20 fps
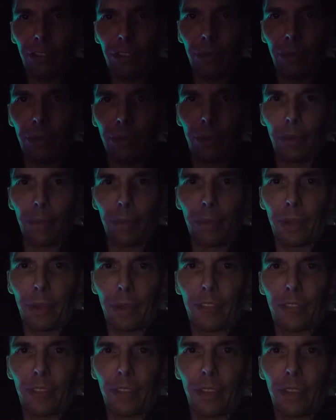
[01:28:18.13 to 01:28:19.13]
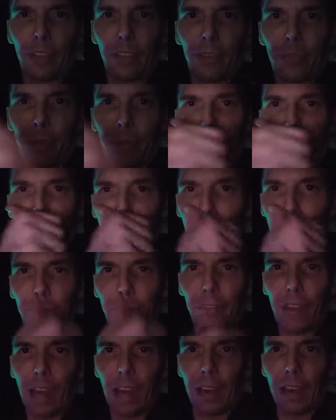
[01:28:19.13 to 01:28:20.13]
once we reach the speed of
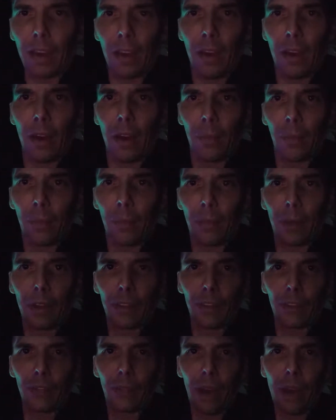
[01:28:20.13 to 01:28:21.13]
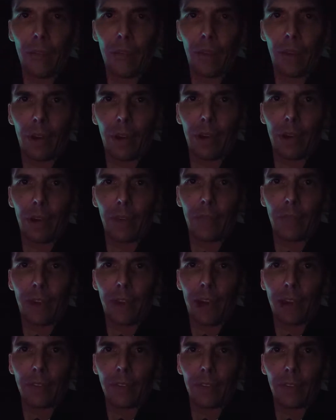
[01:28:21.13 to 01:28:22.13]
light, when we travel at any
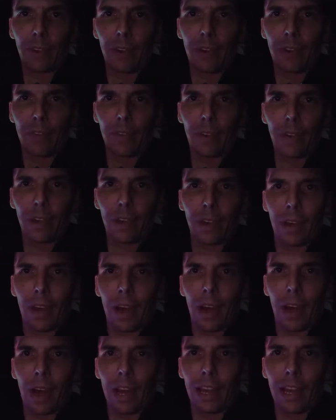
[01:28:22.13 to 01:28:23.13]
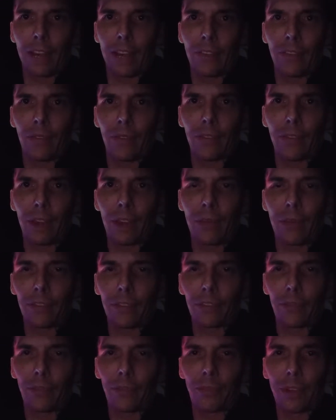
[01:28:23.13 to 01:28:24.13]
factor of it, i.e., 2 times
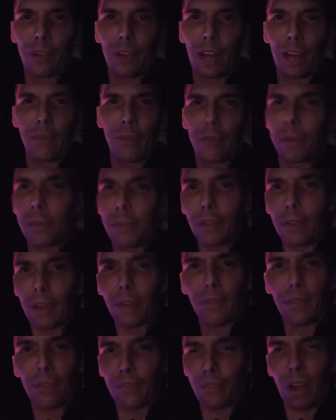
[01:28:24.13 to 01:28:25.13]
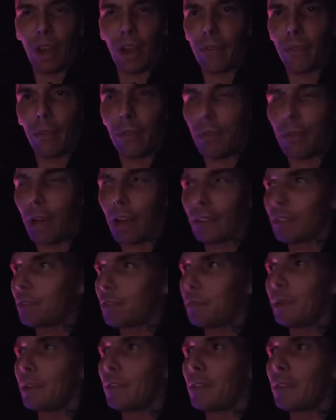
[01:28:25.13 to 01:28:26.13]
the speed of light, we will never travel at the
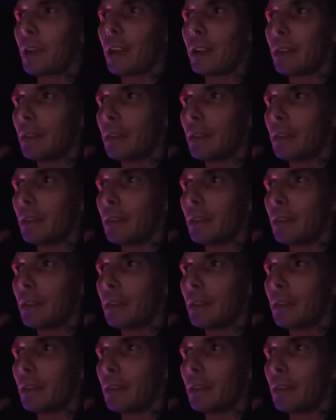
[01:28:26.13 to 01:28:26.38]
speed of light.